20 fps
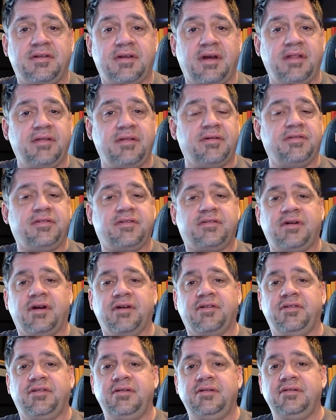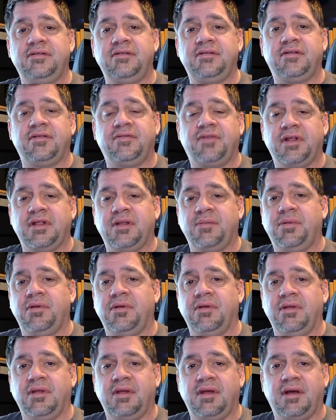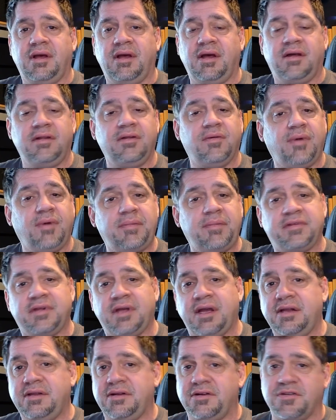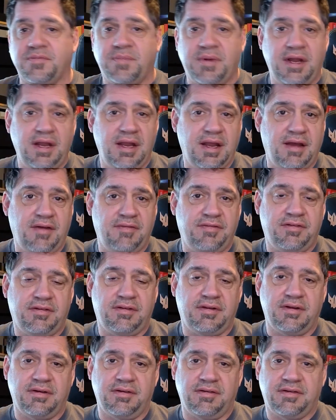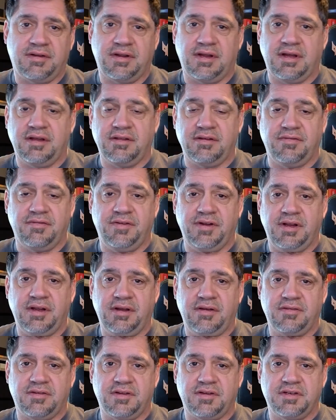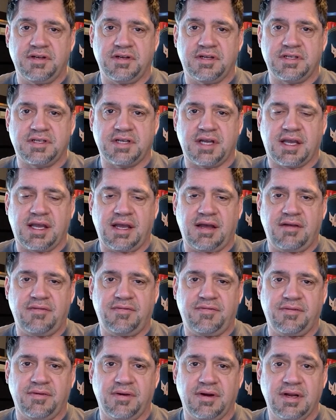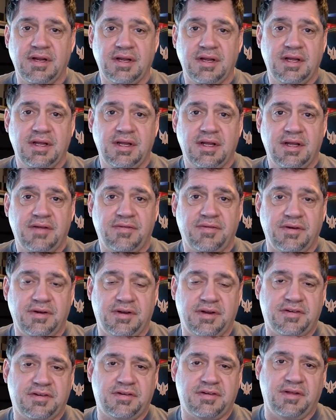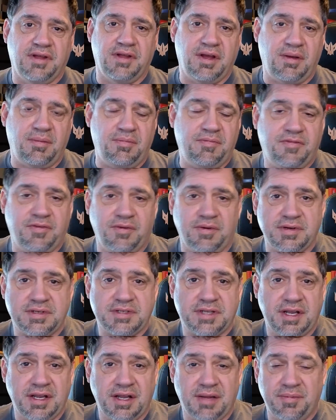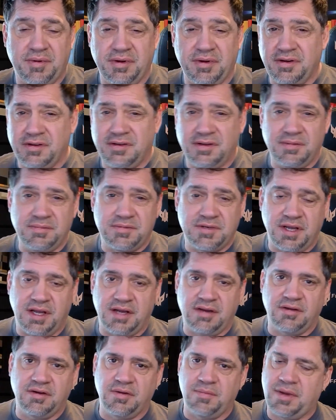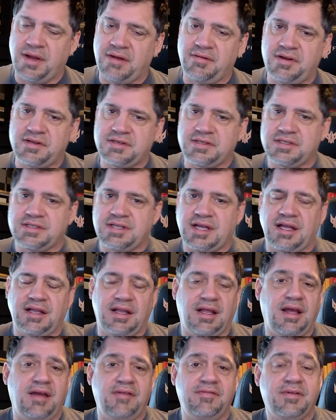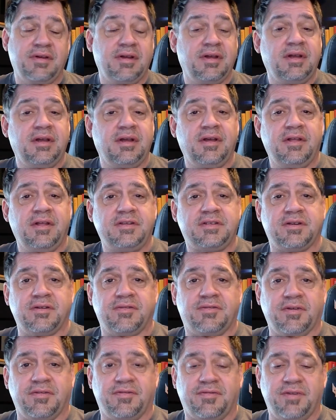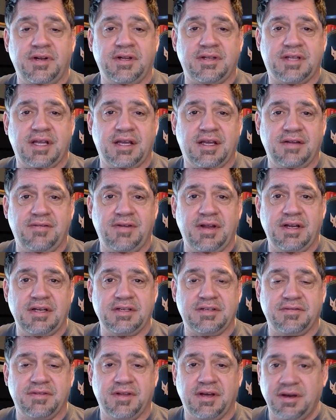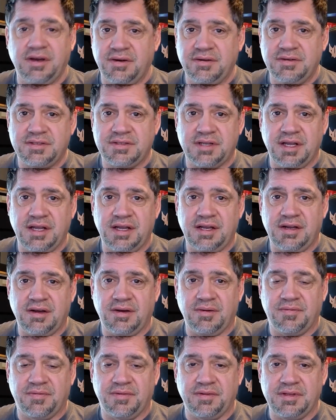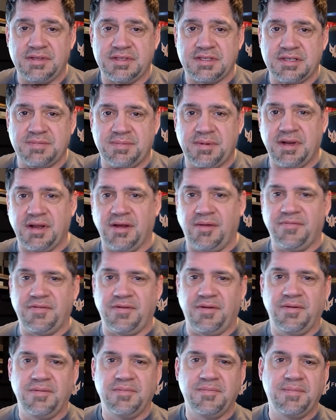other instructions available on the website. There's PDFs. There's other videos that you can check out for additional help for setting up your YouTube channel, your myraces.live. So feel free to take advantage of those, and hopefully this has been helpful.